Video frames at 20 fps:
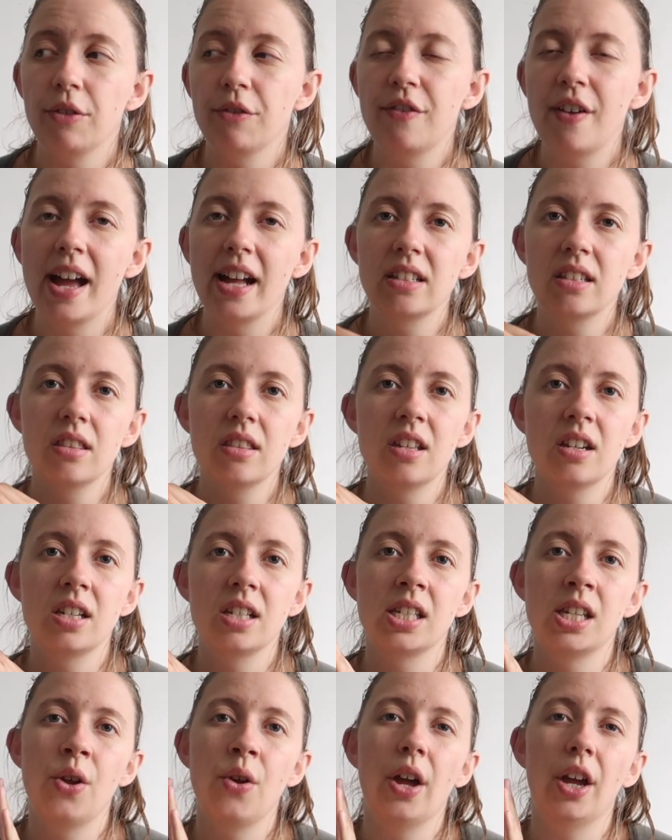The fact that there
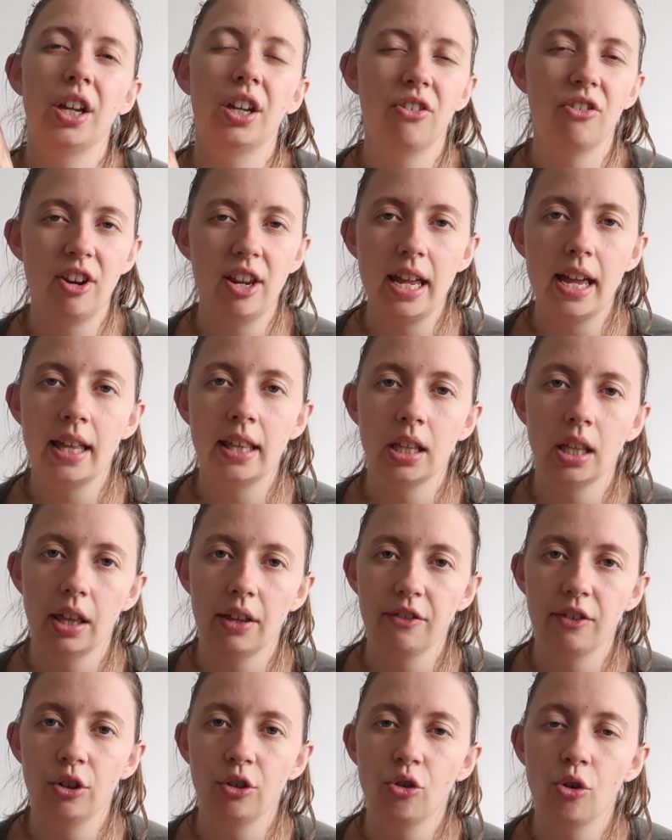is now a crate in the
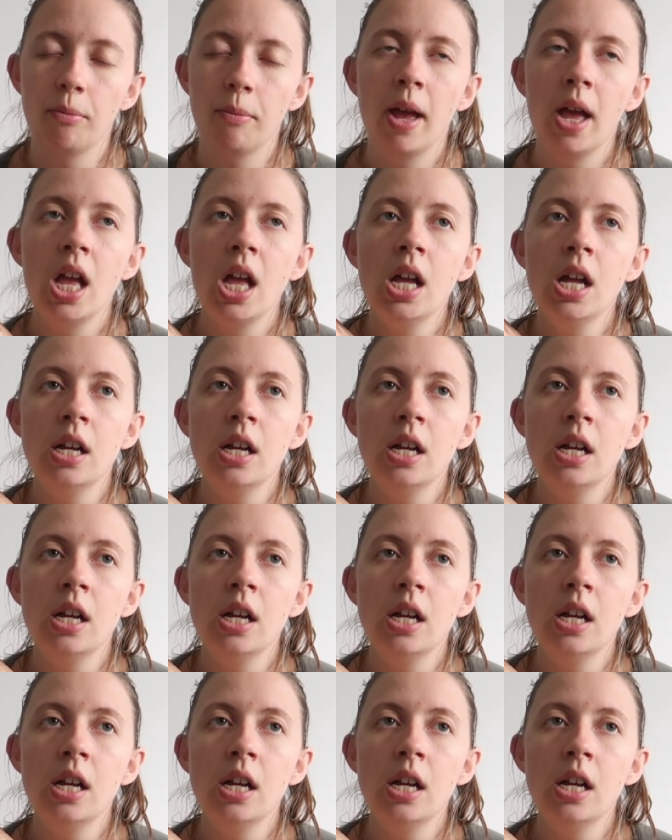living room